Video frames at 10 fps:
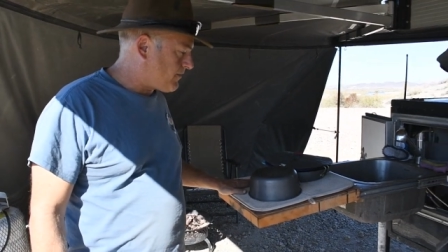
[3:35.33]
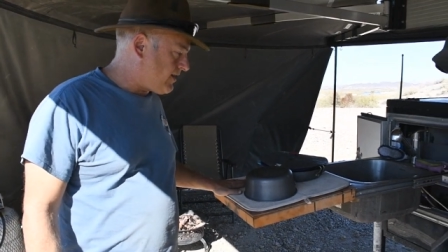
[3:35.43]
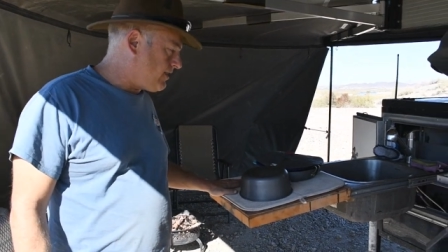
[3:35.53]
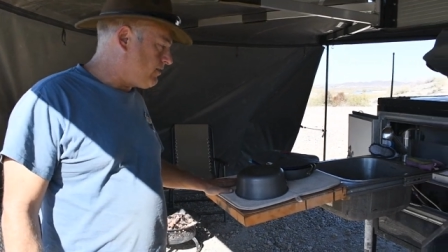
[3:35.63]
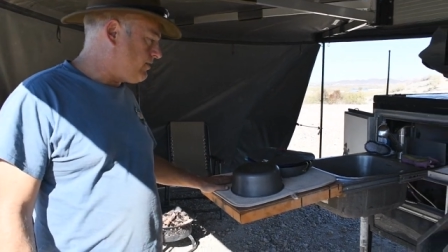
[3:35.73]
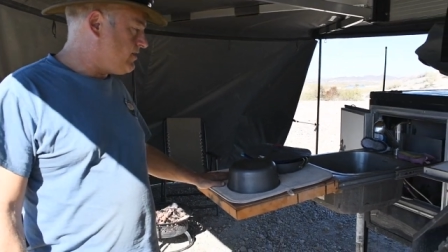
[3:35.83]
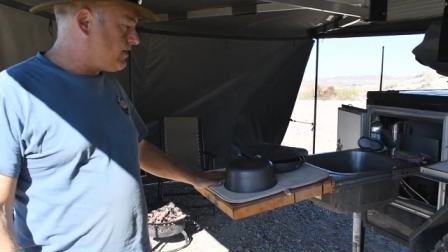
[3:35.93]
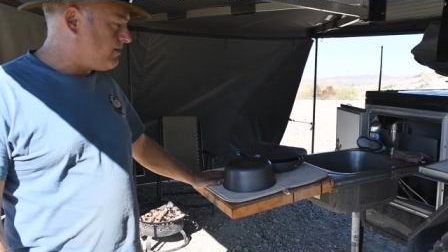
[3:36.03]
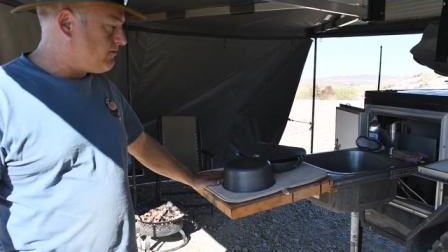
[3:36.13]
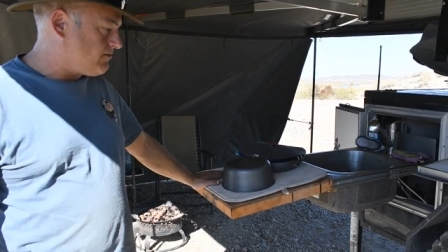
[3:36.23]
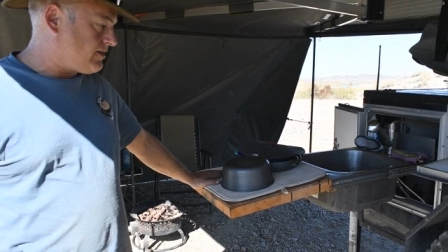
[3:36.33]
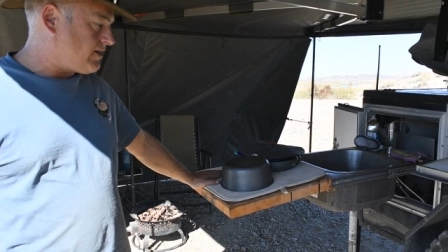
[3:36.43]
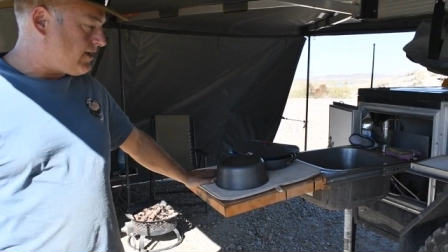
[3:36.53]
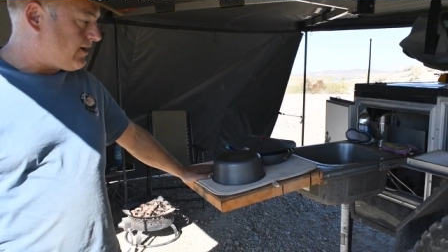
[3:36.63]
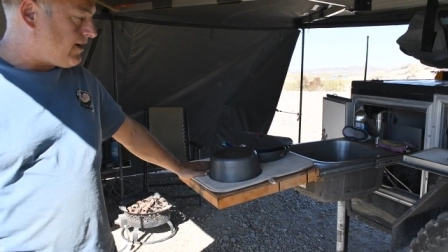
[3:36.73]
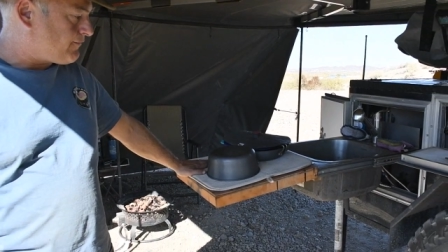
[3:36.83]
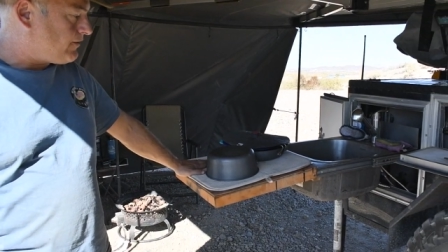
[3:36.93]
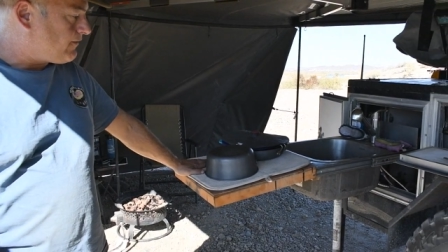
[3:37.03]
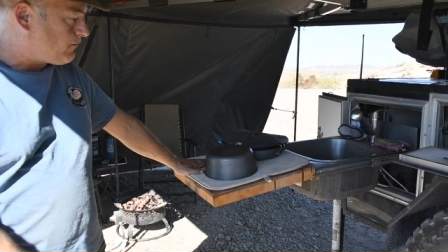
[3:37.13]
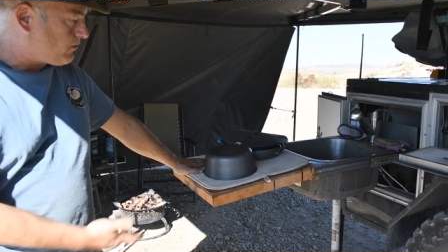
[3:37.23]
right here that you can cut off
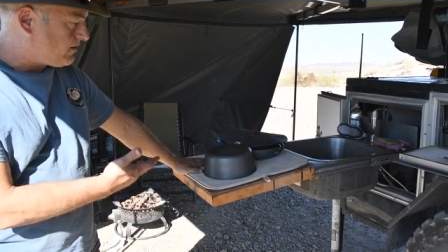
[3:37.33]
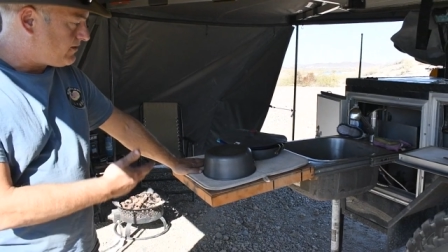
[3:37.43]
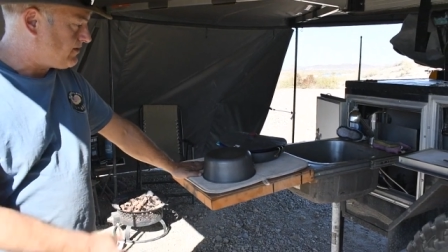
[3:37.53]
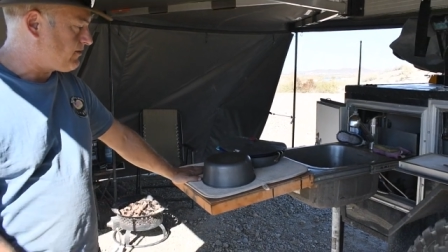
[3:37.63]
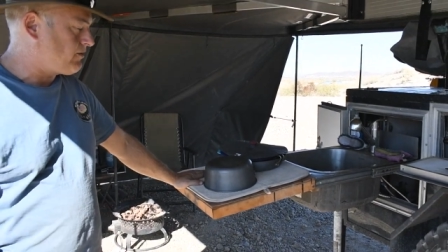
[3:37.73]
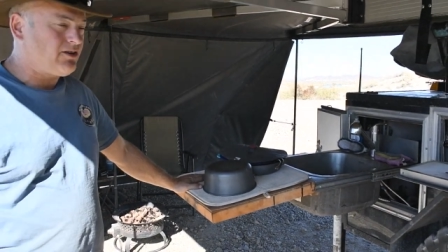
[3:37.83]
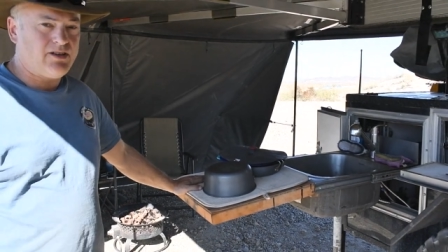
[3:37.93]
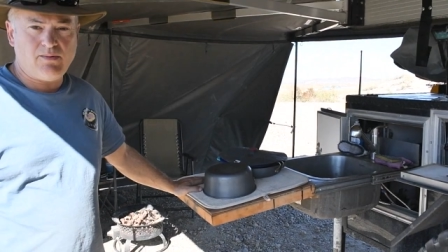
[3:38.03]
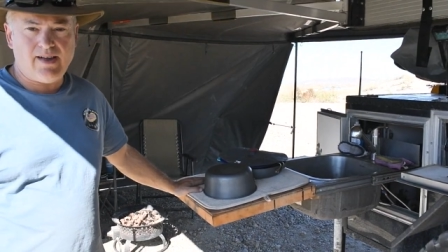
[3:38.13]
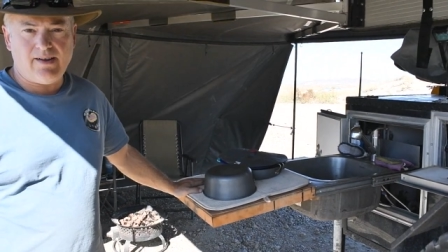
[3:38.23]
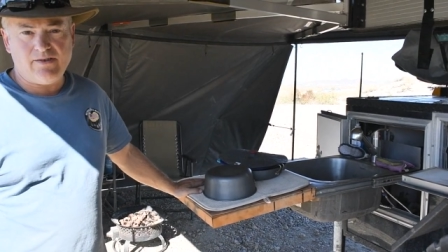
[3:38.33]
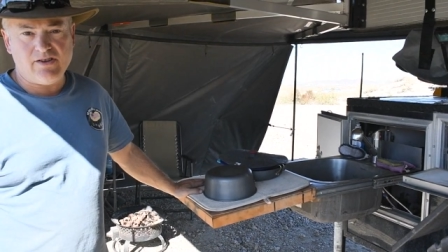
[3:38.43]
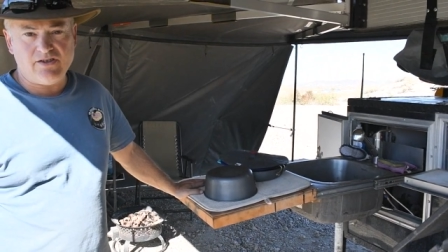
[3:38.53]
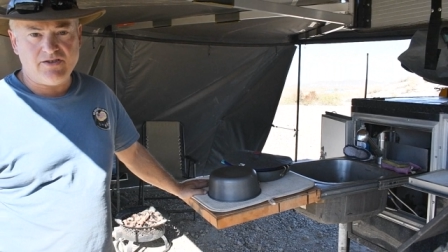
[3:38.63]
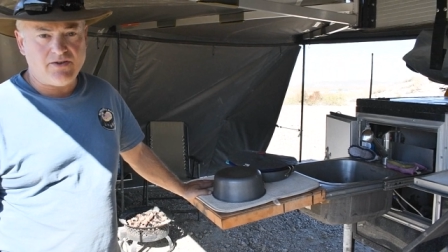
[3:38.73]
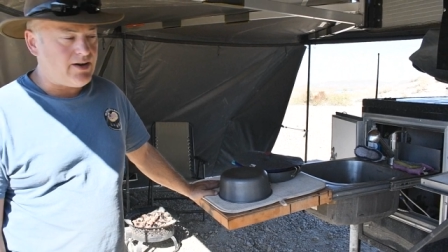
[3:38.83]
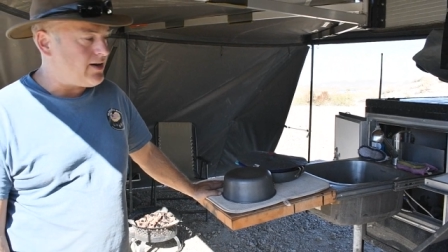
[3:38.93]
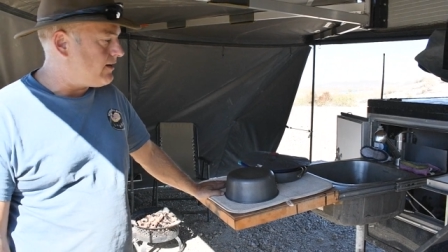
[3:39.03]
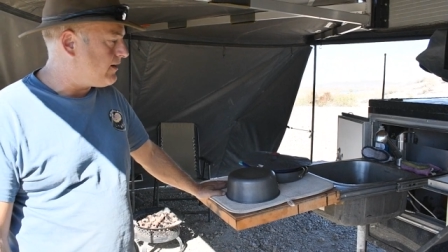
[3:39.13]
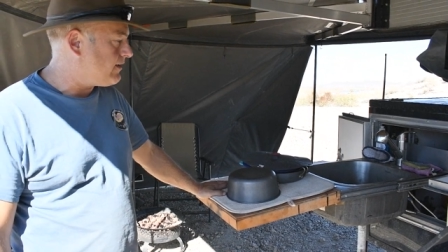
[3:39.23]
of, or as currently we have dishes
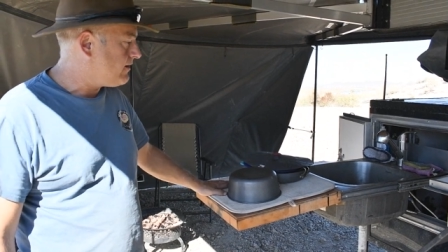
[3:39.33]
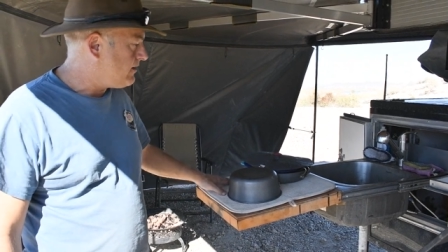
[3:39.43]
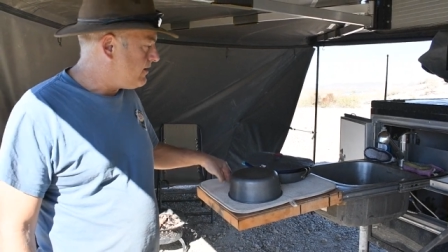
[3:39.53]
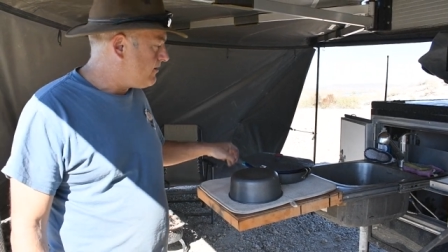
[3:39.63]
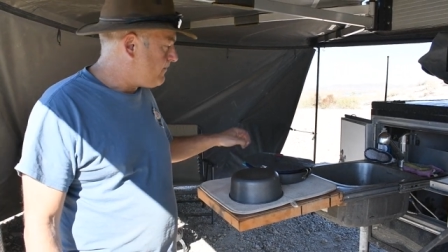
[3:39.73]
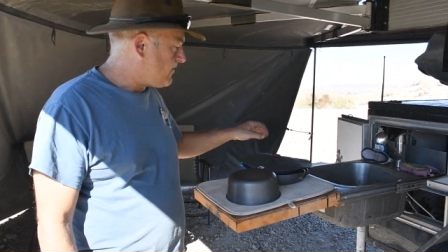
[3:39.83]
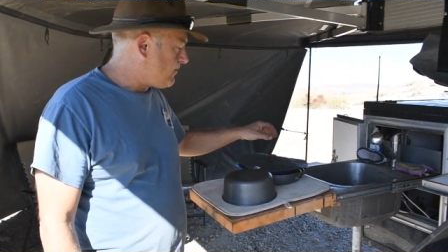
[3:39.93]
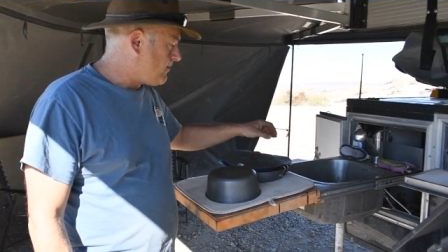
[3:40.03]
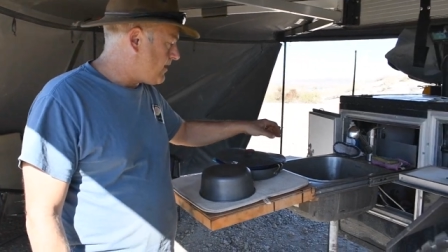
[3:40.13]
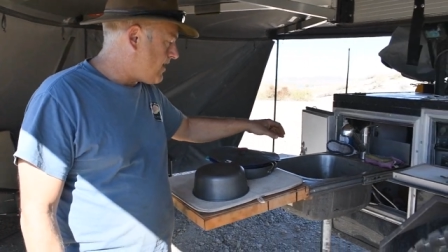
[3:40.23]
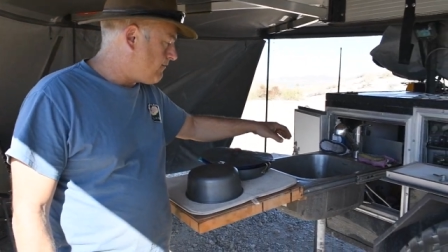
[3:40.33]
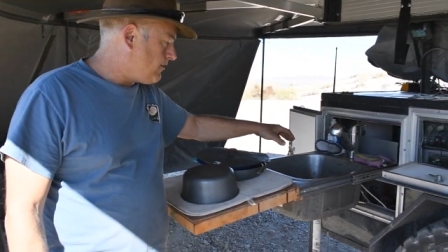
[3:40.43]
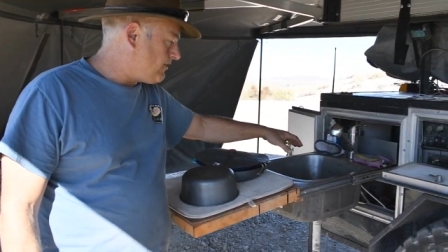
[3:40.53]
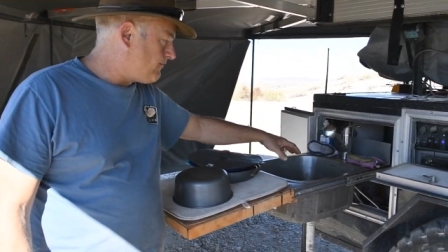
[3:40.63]
drying on it. We have a